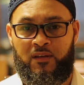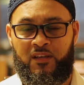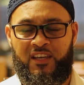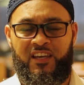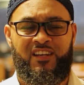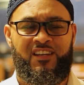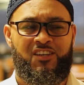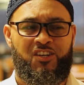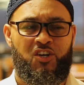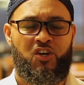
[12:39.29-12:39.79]

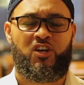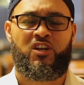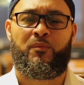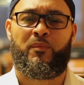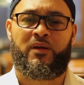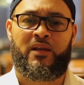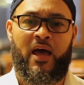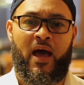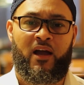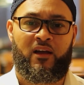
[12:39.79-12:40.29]
Get good in
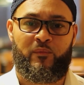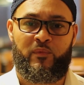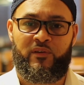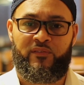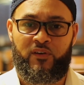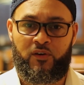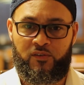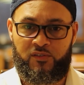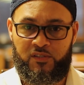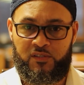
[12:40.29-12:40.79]
monogamy
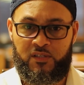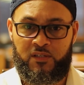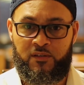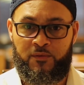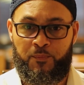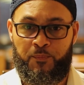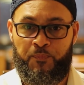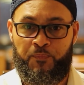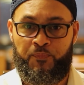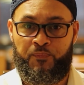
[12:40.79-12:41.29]
first.
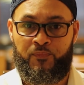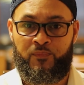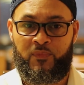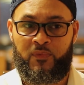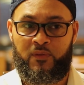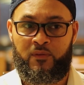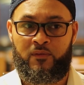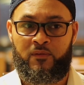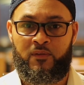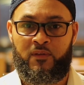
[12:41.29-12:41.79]

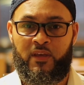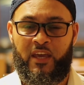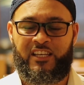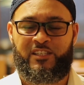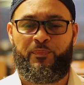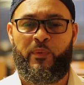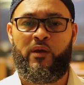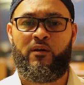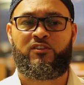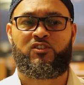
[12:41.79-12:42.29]

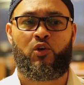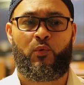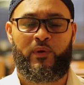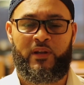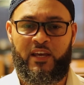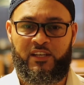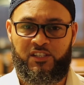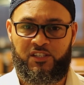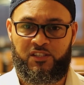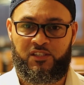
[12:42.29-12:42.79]
Experience your
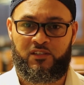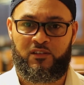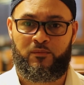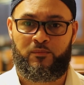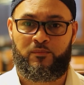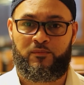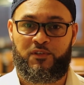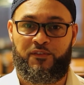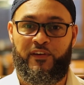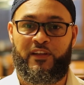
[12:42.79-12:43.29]

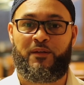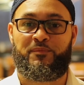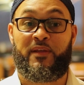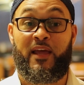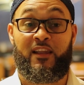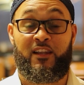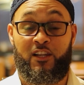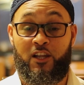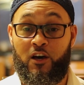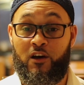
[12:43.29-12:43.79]
relationship. Develop
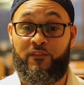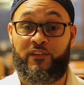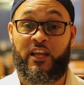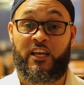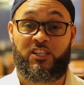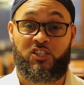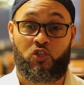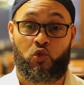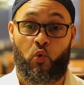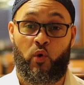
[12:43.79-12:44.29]
that love and
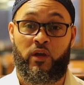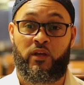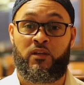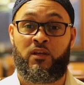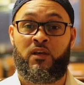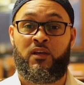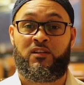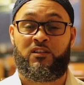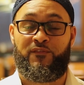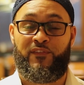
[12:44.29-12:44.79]
that joy.
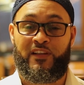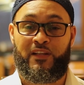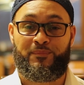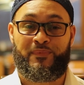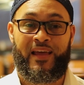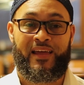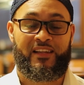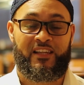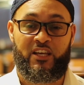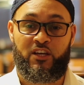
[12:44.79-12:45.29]
Develop
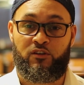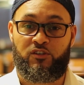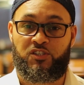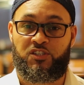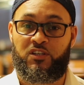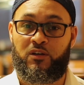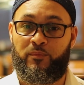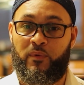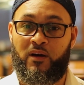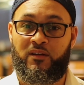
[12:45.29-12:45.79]
that
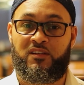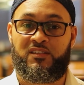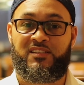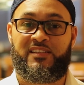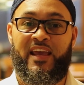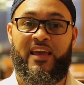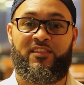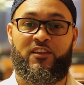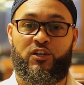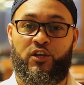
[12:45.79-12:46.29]
leadership.
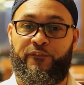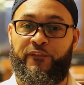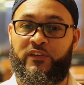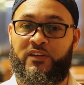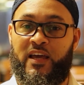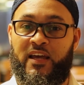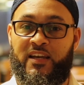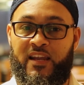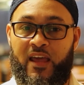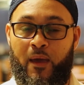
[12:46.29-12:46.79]
Understand the
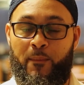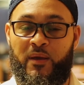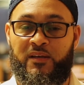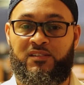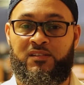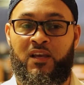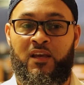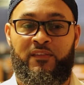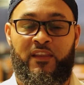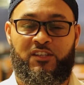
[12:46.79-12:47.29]
different
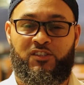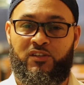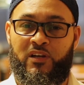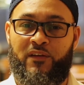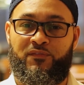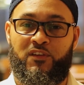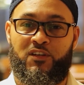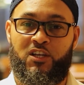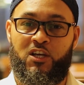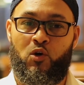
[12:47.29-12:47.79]
dynamics that you're going
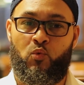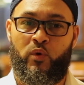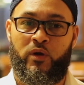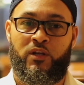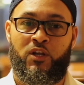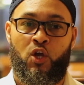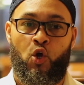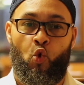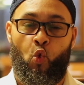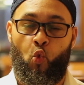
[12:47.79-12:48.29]
to have to deal
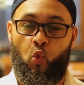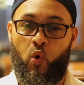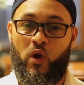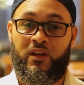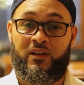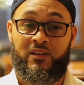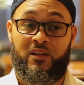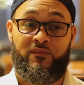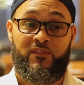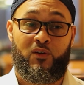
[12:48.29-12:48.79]
with
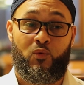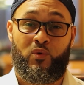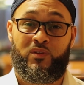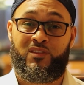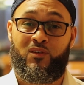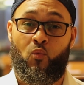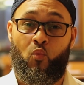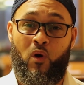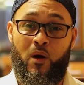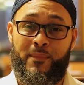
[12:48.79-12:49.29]
when living
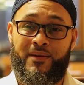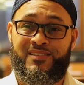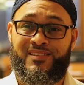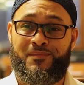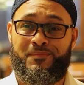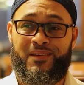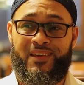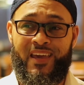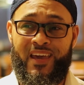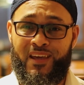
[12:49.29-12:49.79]
with a woman to
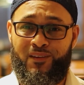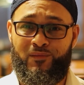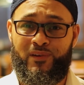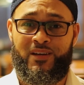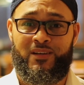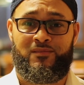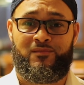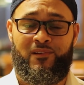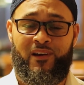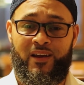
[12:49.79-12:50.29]
begin
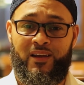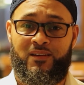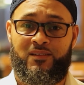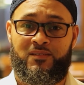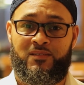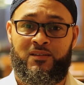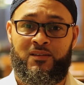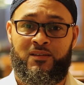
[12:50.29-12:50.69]
with, right?